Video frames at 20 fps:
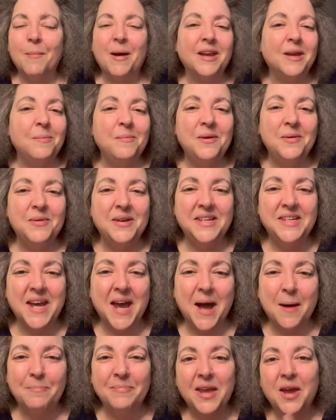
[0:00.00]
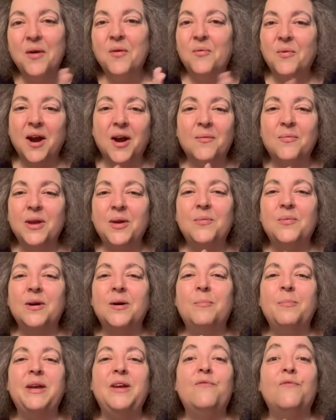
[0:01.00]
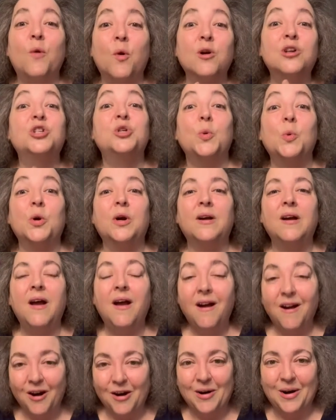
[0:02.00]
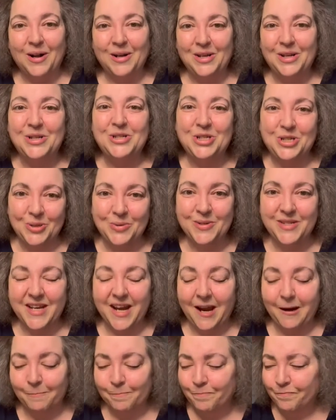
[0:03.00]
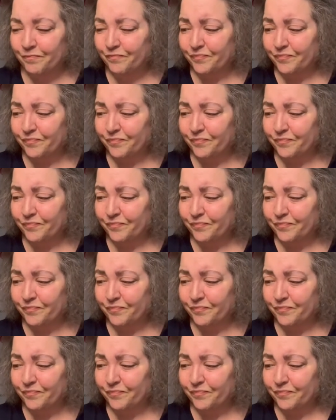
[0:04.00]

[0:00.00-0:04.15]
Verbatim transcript: my community tab where we will be for sure on Tuesday.